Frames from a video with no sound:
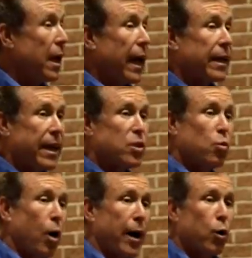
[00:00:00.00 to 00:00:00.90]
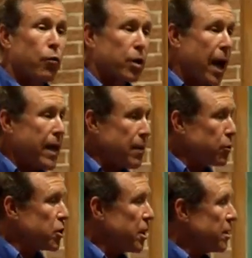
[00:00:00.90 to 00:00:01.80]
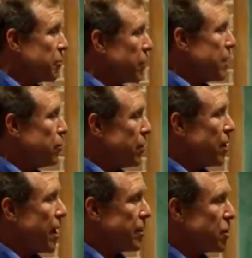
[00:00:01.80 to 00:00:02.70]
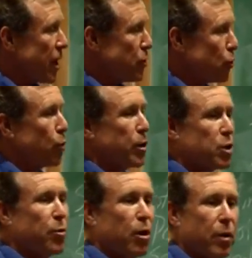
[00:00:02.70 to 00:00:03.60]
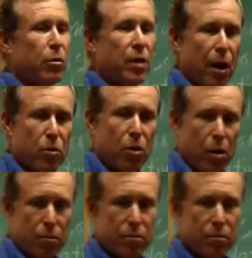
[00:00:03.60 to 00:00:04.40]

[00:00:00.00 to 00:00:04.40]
And guess what? Over 90% of the people in the United States are going to experiment with alcohol.